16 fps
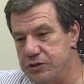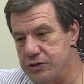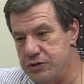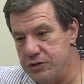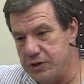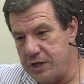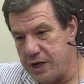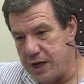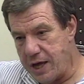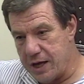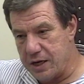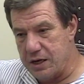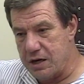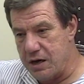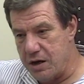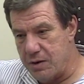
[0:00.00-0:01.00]
to the
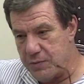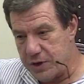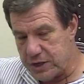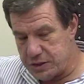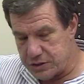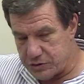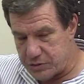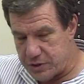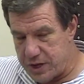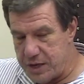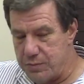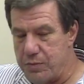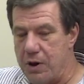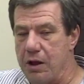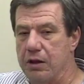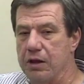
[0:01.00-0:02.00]
economic and
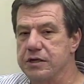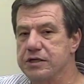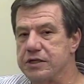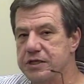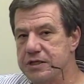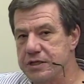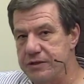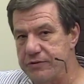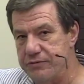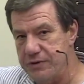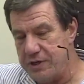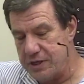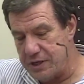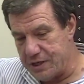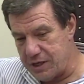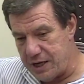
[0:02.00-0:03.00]
trade policies of the
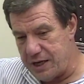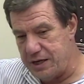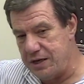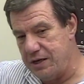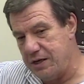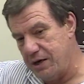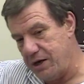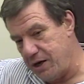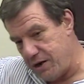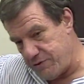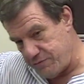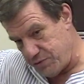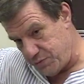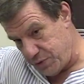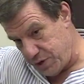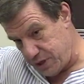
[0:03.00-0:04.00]
Canadian
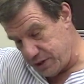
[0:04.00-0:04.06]
government.